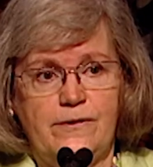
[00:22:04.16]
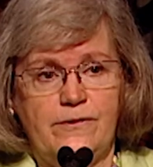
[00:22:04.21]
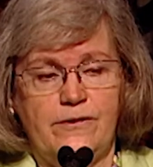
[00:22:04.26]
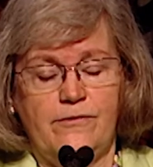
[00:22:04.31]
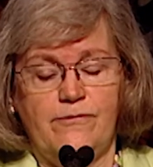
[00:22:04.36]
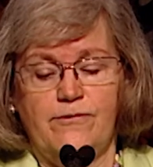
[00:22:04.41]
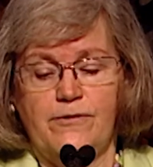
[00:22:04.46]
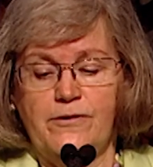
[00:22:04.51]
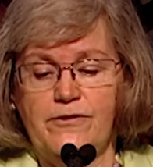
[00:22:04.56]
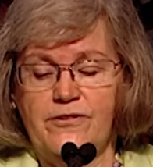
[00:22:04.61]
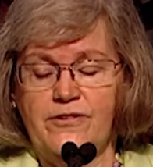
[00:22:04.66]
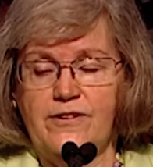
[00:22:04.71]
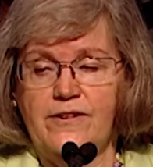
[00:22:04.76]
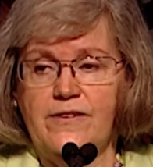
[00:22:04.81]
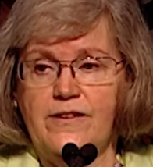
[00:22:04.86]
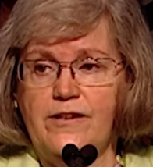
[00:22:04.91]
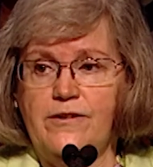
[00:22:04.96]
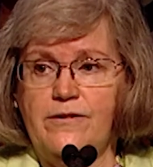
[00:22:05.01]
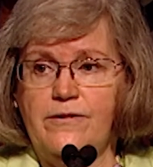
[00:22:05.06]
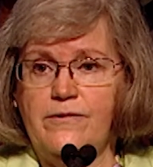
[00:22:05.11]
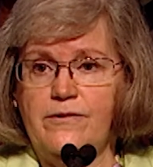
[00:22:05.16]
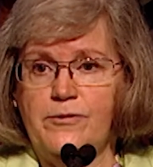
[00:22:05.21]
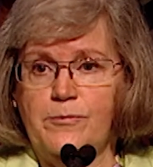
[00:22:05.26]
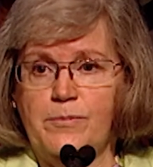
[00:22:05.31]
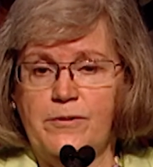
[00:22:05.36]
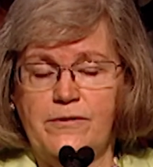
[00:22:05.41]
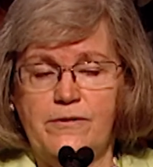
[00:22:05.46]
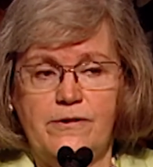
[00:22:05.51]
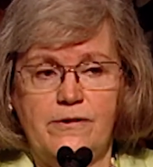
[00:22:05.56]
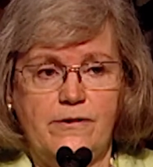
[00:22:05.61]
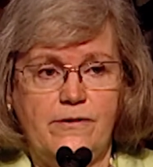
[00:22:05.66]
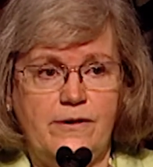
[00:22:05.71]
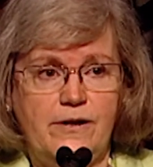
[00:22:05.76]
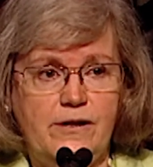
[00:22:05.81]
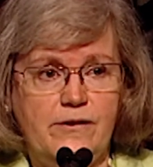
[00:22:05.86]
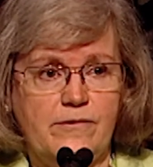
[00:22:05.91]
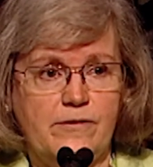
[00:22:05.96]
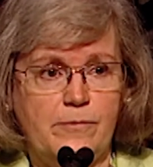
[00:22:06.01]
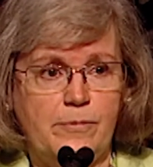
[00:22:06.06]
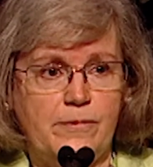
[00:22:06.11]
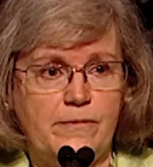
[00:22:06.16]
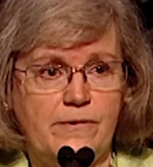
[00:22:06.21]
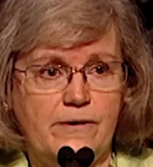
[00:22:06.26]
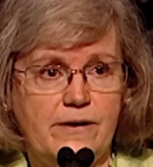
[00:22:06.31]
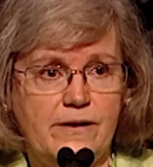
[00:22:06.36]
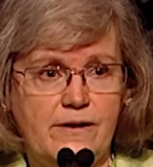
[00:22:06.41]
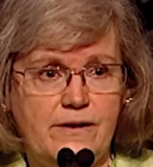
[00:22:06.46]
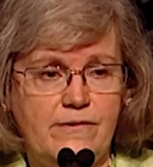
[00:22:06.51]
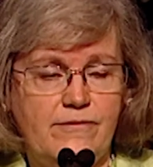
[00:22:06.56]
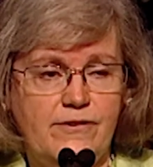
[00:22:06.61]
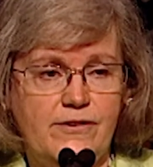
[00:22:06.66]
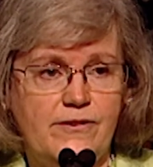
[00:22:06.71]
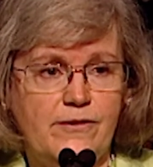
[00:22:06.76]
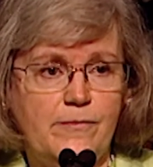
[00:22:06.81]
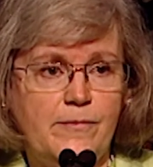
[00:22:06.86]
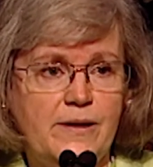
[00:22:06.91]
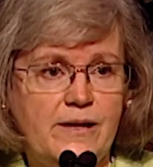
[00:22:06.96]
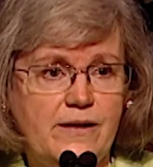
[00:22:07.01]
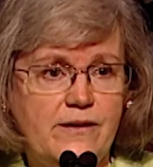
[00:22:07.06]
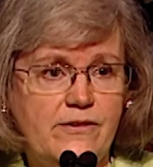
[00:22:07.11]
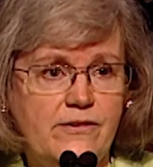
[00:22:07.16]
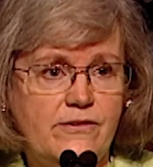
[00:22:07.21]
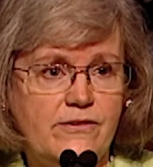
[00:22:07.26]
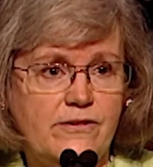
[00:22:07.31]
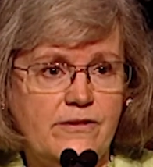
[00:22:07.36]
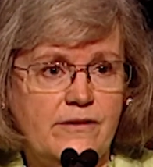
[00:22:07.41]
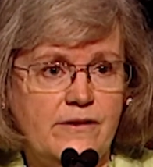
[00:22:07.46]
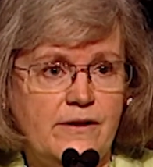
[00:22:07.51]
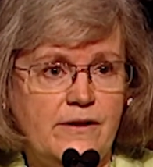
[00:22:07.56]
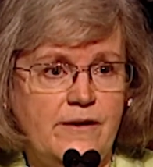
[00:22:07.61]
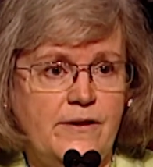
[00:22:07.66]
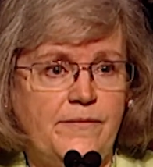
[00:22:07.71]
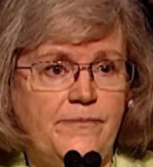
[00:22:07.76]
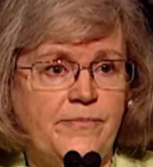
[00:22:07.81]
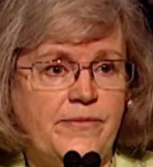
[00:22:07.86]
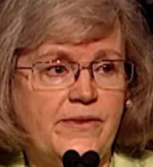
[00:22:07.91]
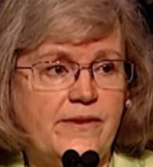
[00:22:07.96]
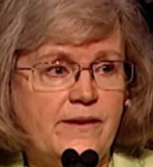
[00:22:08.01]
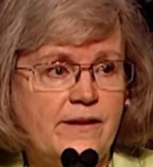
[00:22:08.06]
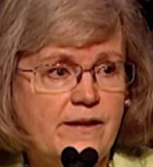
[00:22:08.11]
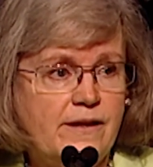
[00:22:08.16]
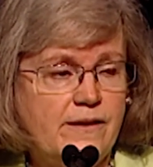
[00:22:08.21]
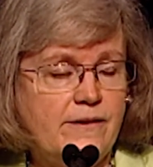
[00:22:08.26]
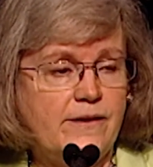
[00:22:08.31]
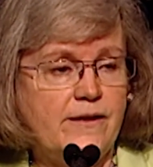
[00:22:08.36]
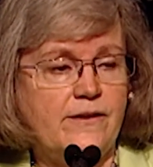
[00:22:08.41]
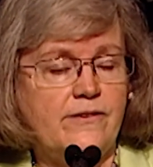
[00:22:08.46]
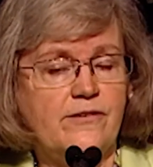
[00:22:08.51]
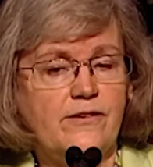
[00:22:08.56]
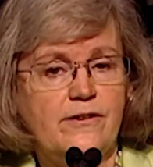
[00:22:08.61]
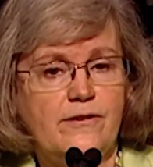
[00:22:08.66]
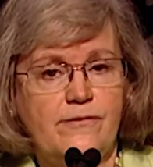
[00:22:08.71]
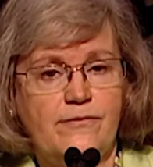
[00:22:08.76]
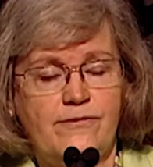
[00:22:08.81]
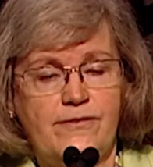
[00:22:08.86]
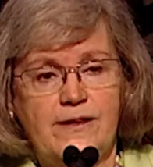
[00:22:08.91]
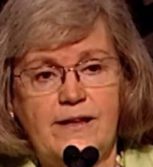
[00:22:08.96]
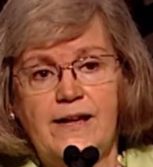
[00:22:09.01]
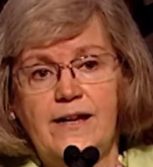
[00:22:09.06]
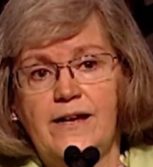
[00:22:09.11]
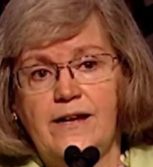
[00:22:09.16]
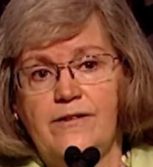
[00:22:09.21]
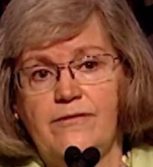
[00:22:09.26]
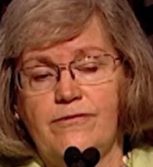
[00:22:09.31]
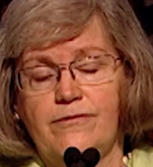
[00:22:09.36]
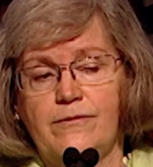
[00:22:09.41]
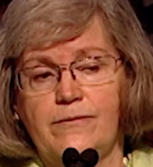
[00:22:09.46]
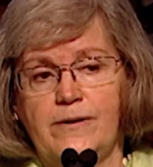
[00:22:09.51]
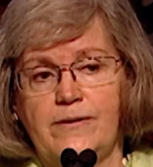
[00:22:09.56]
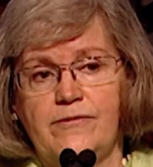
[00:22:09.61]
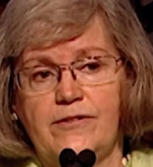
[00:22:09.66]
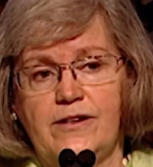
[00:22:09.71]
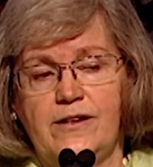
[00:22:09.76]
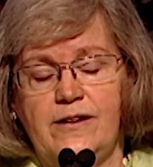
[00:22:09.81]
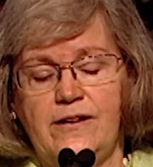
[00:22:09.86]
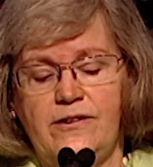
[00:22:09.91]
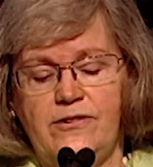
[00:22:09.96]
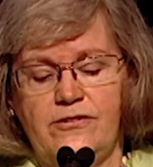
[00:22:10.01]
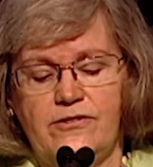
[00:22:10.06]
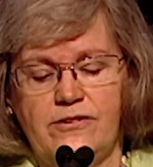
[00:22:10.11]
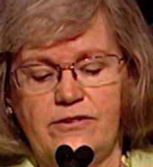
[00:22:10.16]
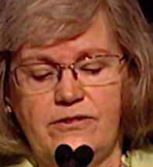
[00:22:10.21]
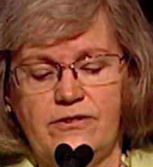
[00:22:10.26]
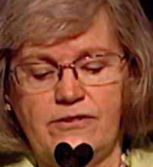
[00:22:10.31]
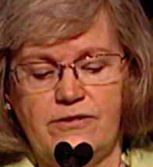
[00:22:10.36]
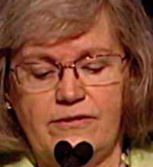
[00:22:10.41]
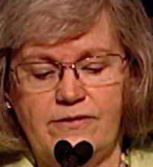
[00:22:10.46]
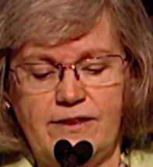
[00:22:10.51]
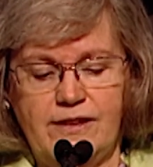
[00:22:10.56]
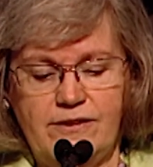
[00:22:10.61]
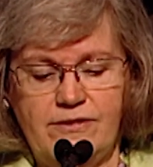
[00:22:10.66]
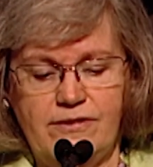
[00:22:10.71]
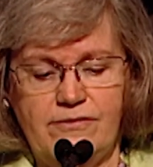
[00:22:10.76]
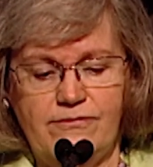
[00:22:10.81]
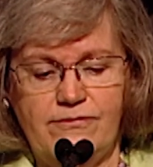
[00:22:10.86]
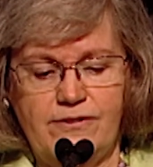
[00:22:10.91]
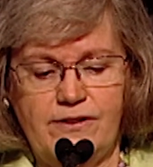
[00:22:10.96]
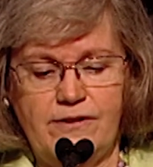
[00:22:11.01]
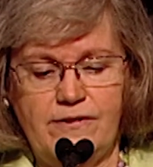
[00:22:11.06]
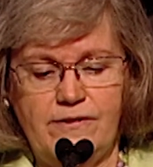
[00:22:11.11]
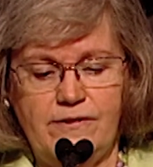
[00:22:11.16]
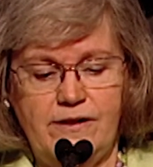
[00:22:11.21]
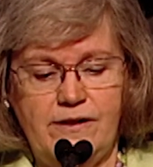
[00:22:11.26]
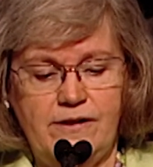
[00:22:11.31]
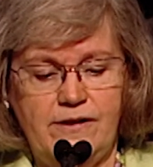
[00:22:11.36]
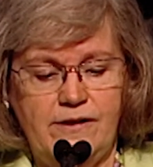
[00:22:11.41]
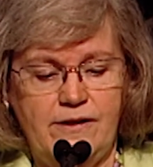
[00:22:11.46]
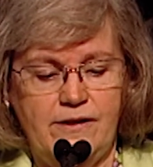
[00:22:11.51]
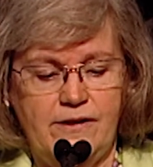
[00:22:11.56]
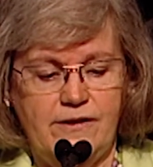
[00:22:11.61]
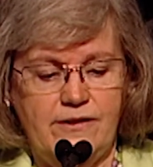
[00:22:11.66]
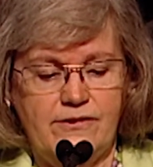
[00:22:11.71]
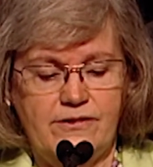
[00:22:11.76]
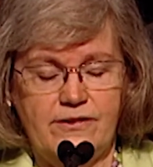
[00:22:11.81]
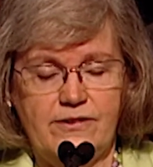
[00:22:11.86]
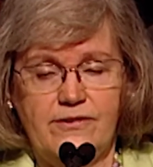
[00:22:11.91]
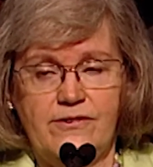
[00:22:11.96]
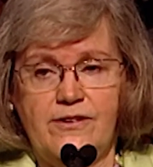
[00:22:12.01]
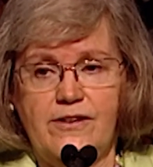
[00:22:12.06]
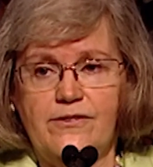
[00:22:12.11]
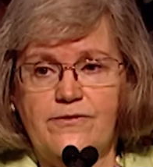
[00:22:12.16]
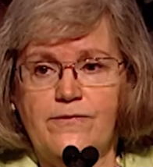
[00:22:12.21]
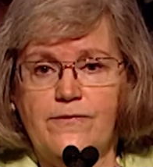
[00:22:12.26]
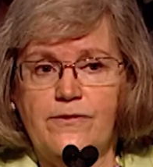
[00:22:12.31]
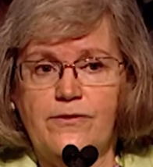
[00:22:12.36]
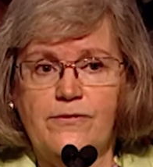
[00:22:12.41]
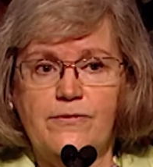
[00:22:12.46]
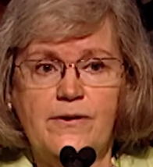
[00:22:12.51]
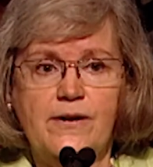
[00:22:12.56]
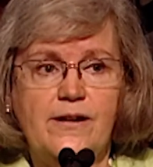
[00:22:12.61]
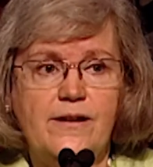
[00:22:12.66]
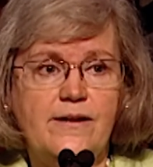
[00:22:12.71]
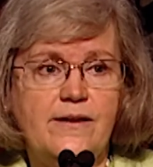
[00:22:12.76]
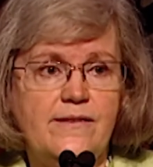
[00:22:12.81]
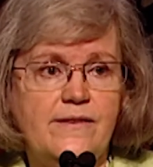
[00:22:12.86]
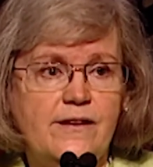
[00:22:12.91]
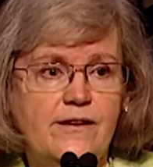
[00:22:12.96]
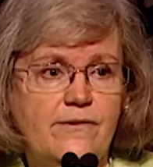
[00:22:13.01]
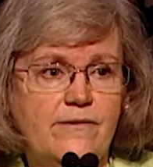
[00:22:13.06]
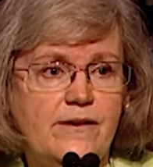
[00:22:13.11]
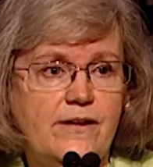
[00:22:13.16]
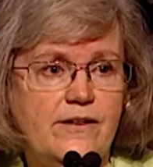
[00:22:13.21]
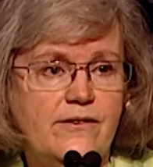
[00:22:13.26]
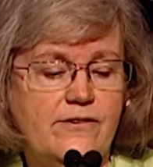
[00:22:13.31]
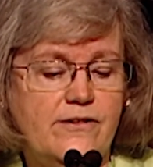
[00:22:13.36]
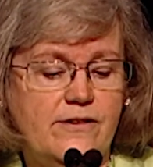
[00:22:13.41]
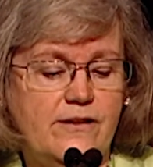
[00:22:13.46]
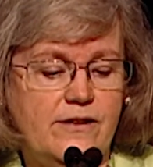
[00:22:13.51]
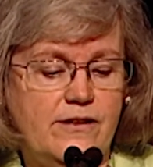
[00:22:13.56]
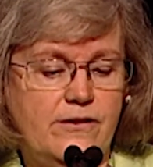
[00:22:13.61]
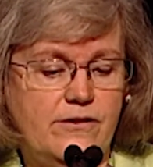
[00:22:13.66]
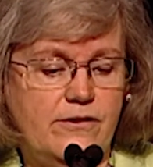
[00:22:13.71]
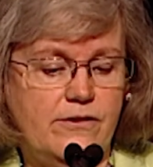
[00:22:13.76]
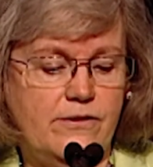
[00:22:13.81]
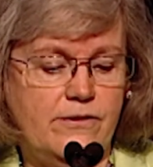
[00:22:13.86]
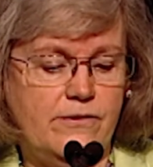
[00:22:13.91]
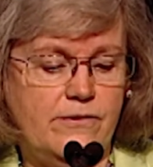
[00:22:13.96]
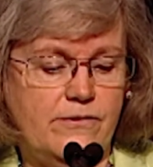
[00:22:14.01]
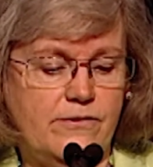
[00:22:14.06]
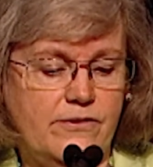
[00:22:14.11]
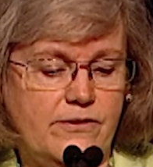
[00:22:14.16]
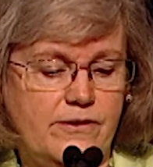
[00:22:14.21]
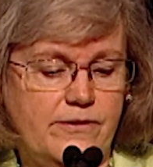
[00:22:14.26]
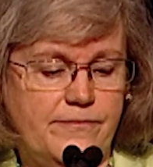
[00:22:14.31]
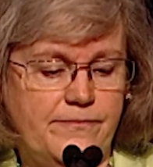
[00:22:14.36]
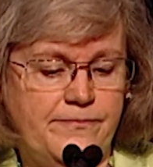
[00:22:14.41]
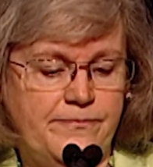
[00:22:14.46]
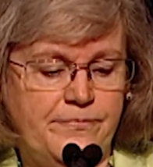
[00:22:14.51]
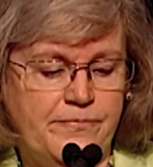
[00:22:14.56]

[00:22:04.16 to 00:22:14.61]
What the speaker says: of the first thing they do is pull your credit report. And if it's a mess, then it's going to flag for revocation. So that's a very successful threat, and they don't hesitate to use it.